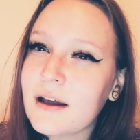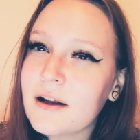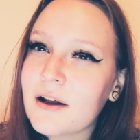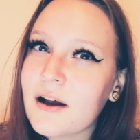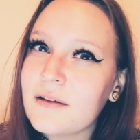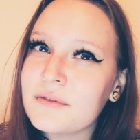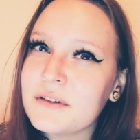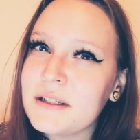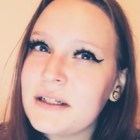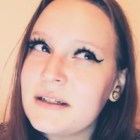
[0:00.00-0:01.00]
a
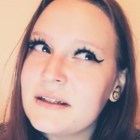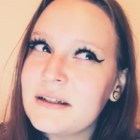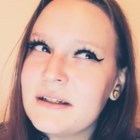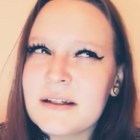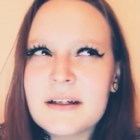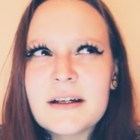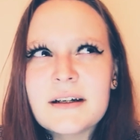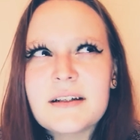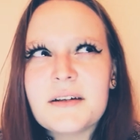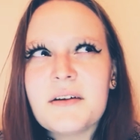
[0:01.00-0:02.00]
carvery?
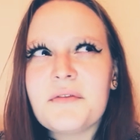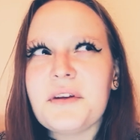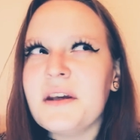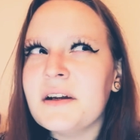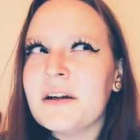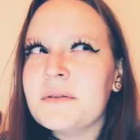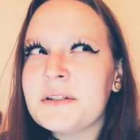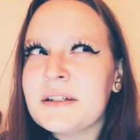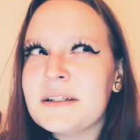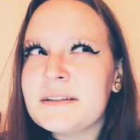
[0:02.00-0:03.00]
Doing vegan
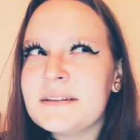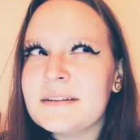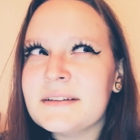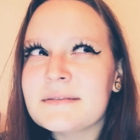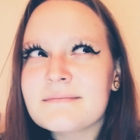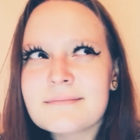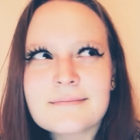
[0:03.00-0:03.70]
options?